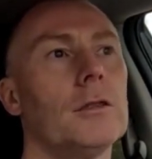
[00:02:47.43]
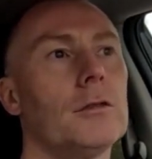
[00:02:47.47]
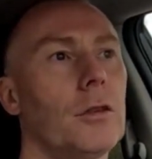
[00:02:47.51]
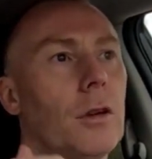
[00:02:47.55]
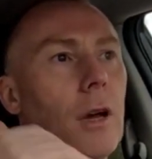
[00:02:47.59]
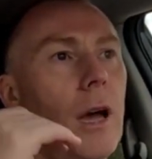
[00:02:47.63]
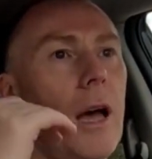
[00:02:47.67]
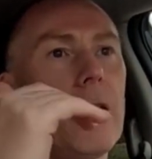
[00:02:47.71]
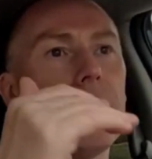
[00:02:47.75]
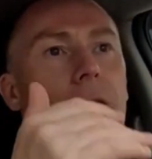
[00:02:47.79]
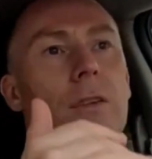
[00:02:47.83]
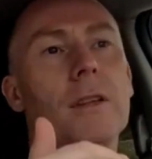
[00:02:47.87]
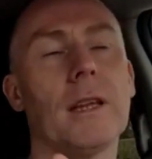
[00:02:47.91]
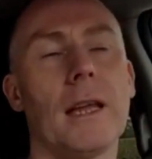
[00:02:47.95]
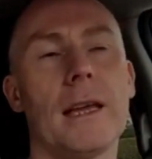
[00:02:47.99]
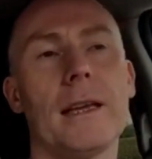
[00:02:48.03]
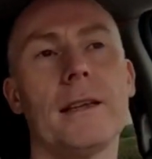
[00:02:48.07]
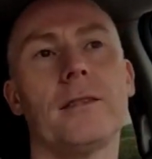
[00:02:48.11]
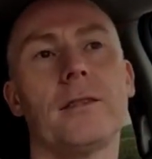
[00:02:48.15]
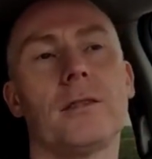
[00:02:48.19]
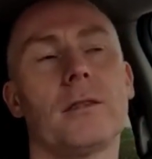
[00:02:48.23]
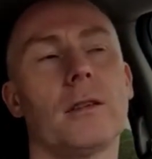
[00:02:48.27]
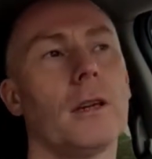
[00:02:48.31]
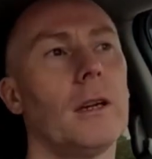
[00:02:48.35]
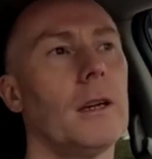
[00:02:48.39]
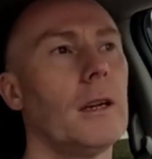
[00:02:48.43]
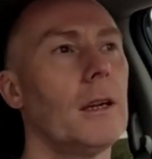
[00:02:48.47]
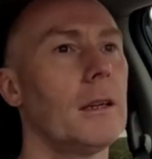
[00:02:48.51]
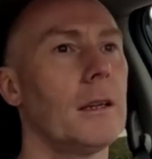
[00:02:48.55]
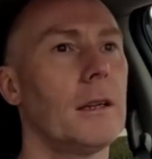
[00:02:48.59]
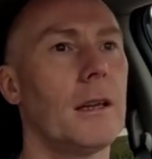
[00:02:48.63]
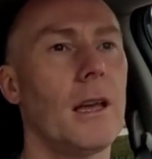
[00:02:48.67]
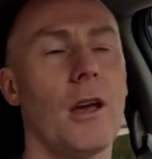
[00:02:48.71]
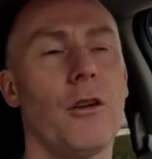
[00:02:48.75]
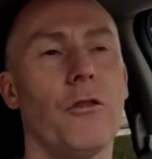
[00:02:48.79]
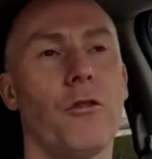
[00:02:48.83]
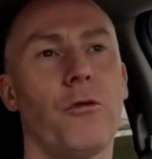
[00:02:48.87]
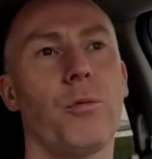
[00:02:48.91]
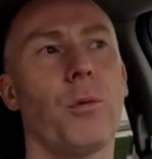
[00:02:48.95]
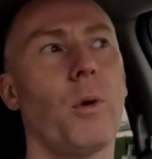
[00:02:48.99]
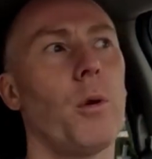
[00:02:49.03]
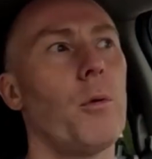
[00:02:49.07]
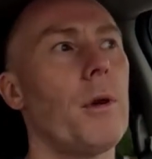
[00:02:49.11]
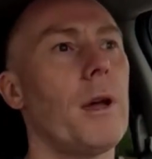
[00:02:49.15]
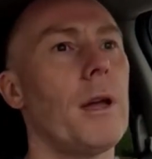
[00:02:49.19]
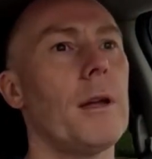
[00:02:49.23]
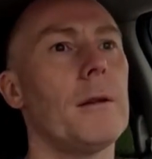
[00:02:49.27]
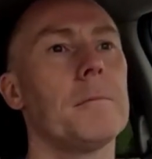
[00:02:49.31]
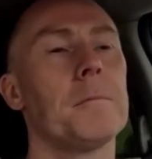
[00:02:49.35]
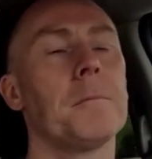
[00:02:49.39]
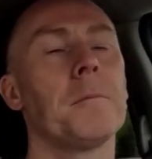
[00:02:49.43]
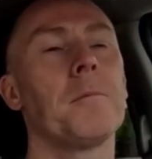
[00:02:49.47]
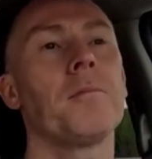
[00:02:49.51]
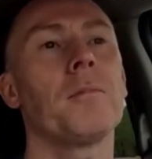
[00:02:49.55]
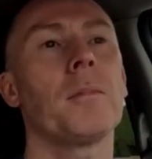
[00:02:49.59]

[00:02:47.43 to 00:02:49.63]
So have a list, get through it.